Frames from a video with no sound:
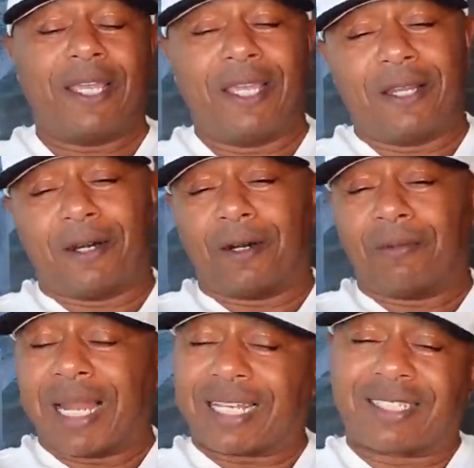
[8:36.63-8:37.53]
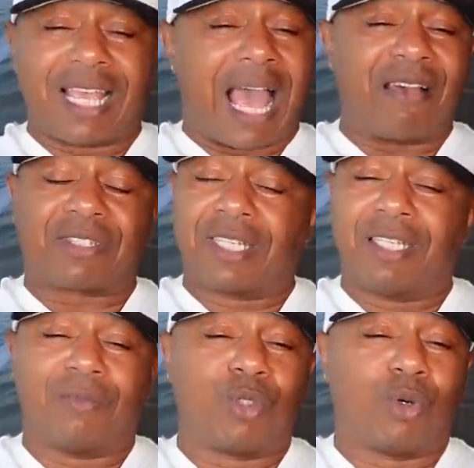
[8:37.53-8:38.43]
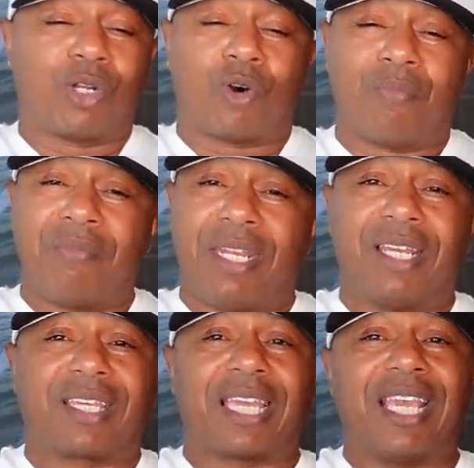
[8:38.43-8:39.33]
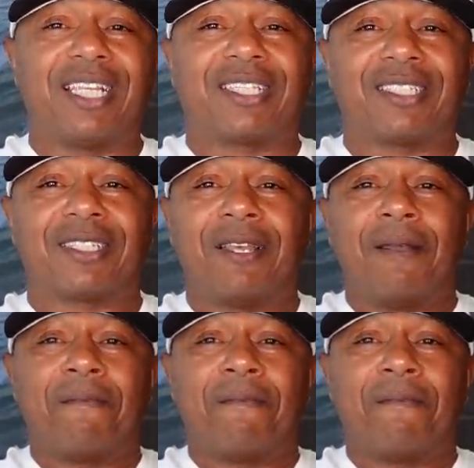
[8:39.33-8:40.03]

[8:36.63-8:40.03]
And um, like I said, I've seen him do it on many occasions.